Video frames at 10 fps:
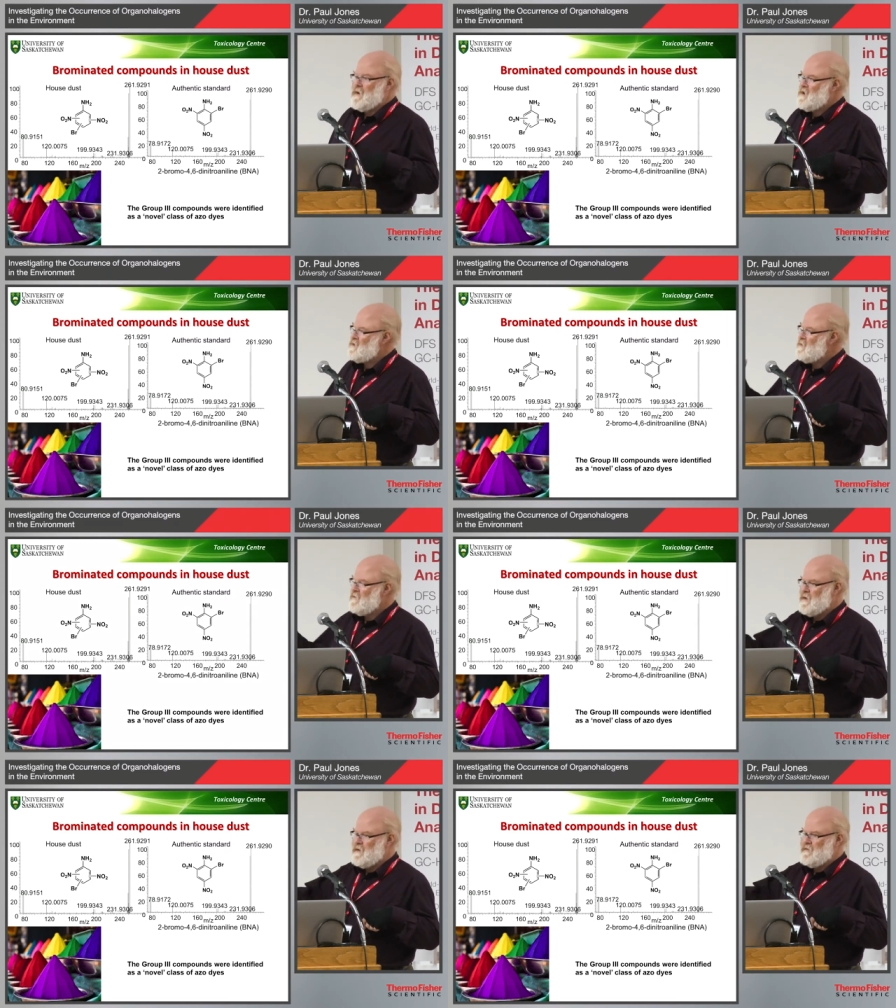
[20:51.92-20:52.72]
to actually
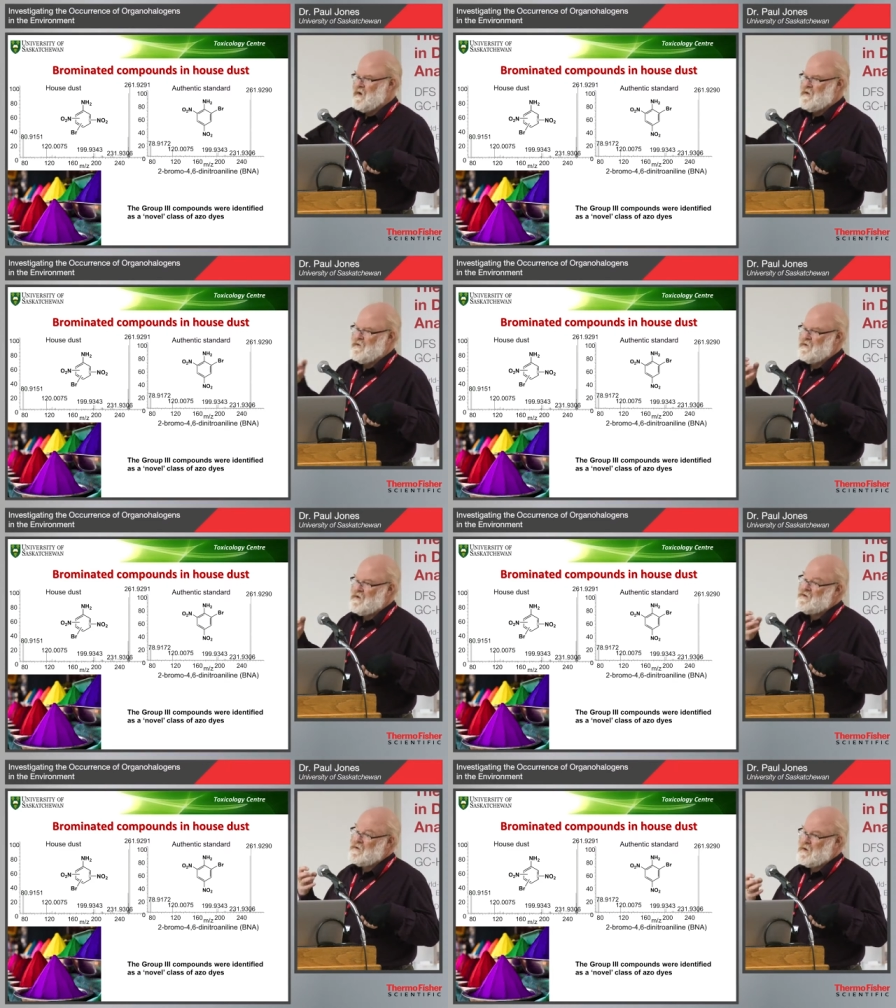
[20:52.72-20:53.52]
verify that
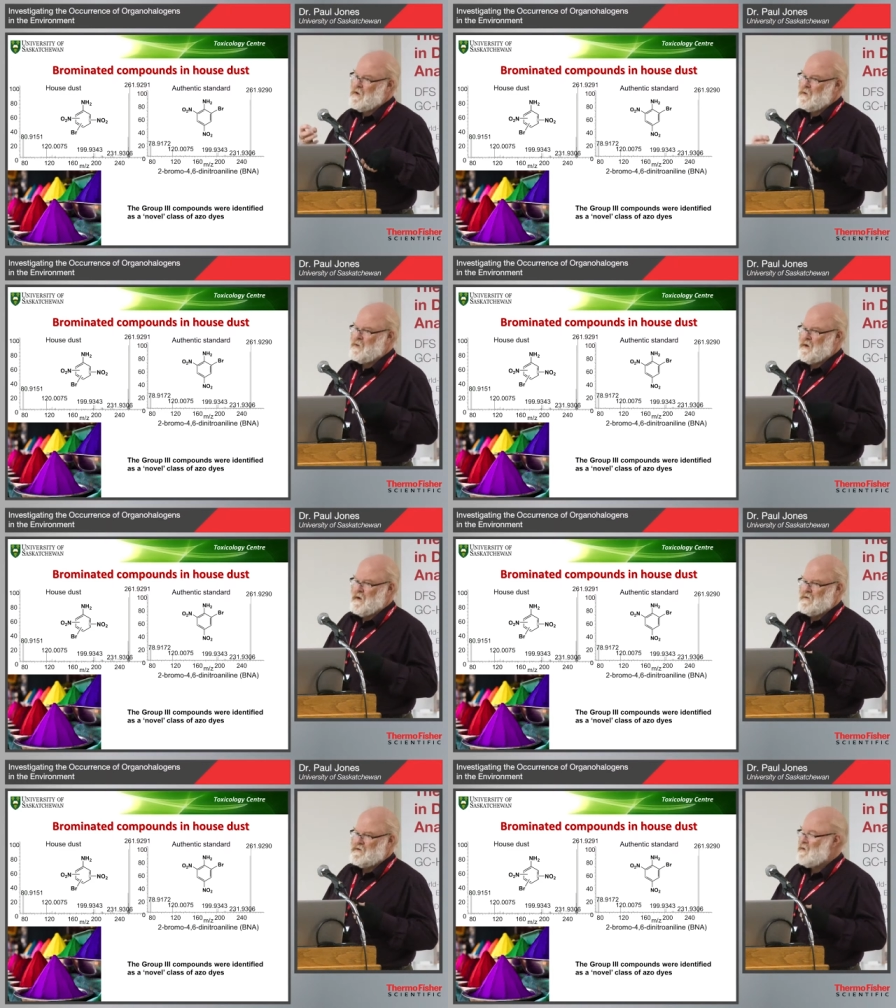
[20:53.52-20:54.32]
these are the
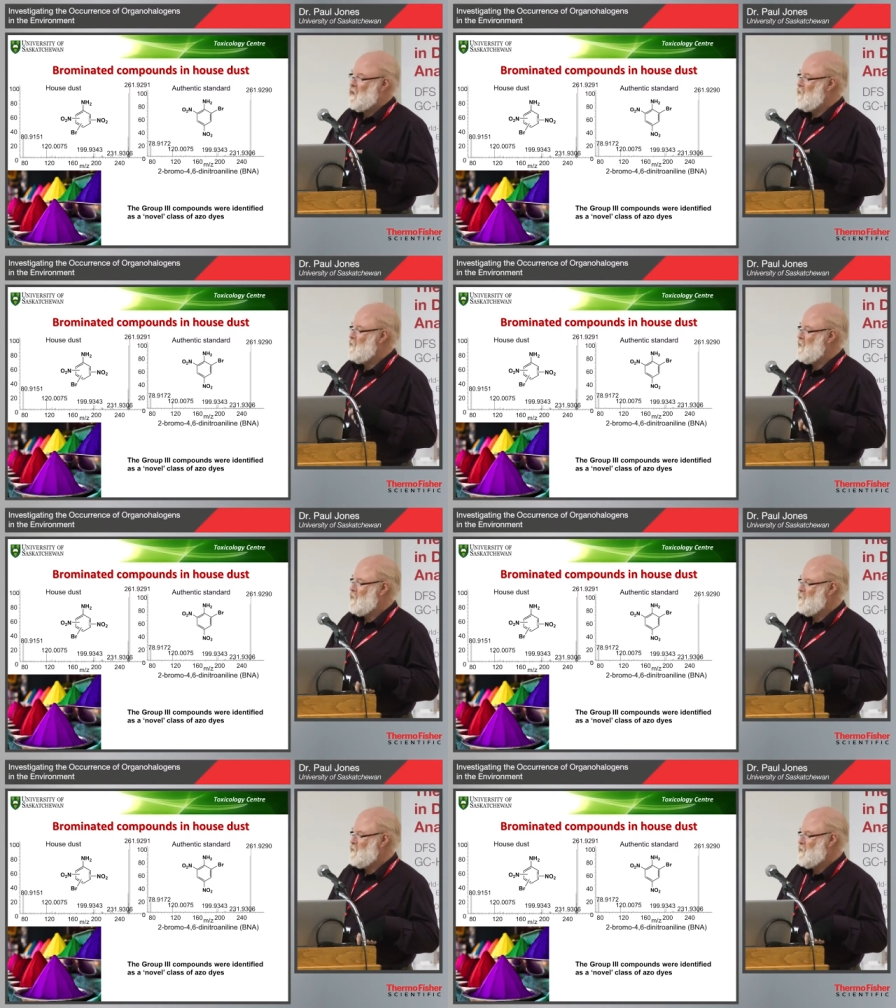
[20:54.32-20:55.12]
compounds uh, that
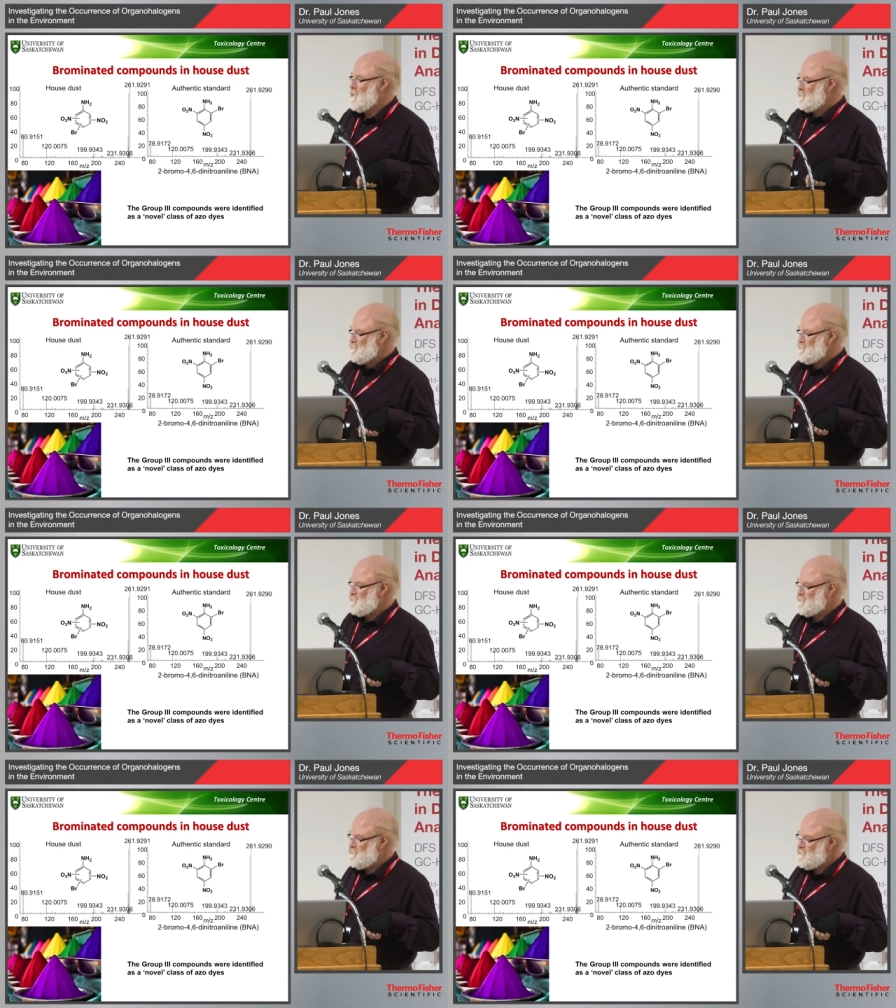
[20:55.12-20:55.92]
are in there.
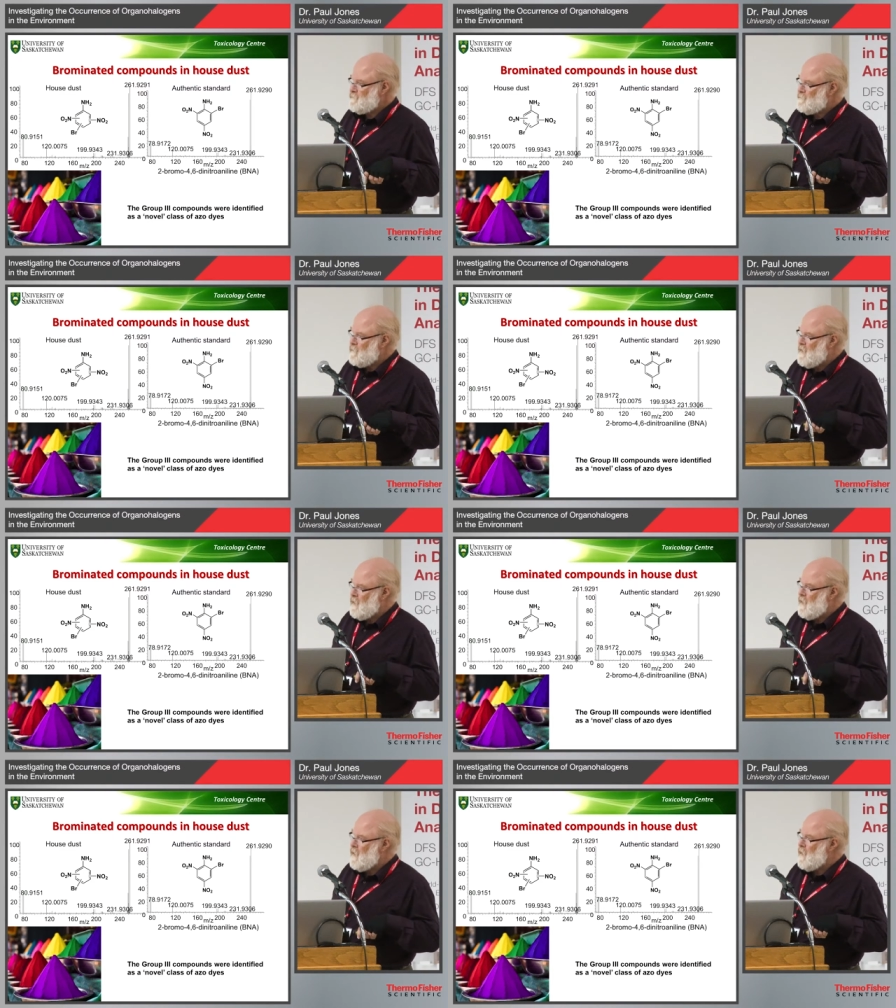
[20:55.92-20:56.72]

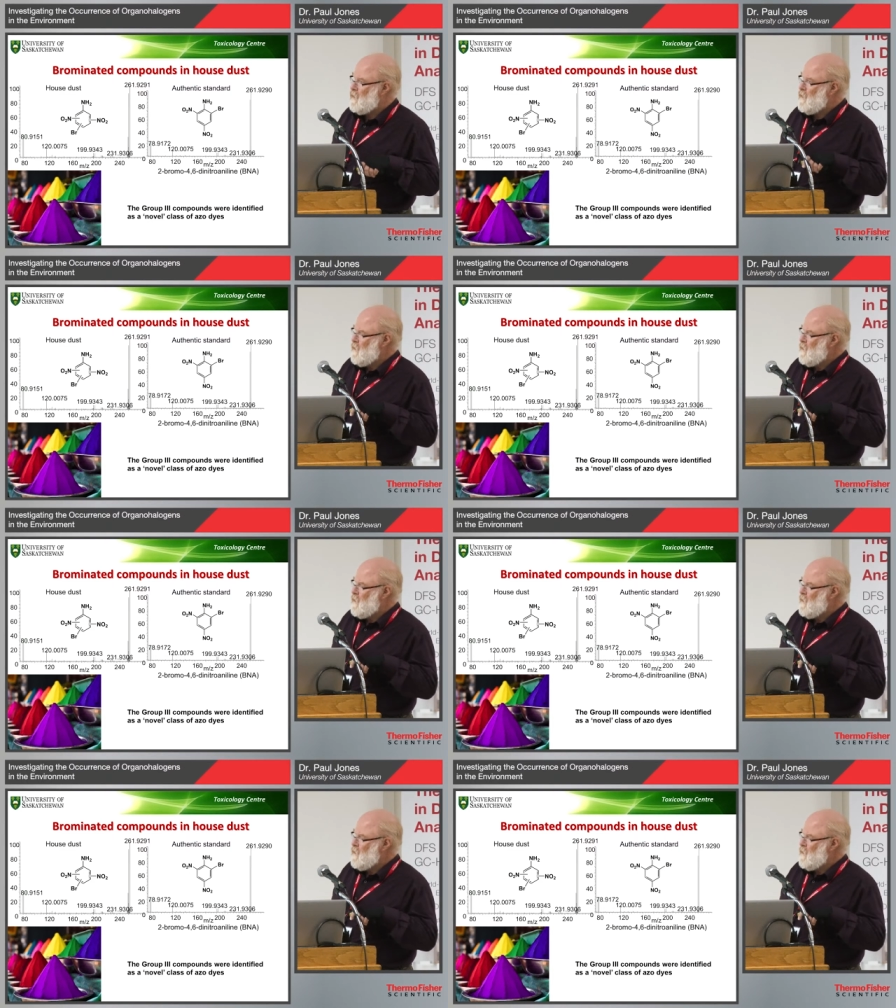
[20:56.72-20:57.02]
Uh,